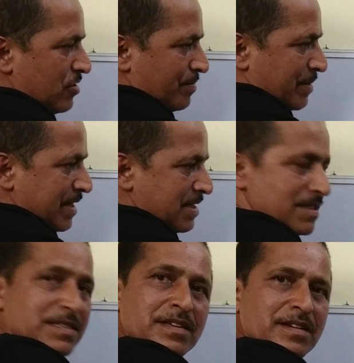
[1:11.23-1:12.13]
of
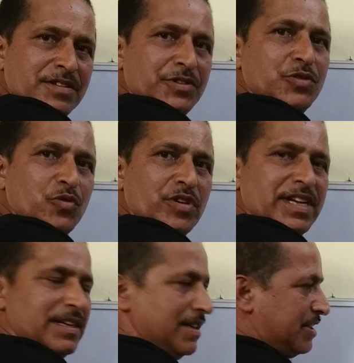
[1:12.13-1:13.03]
this new
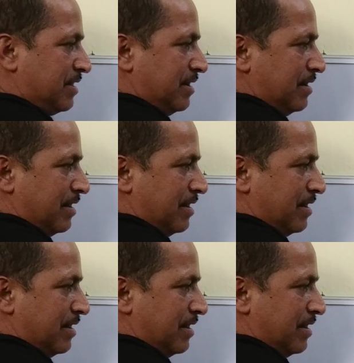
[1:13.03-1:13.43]
orientation,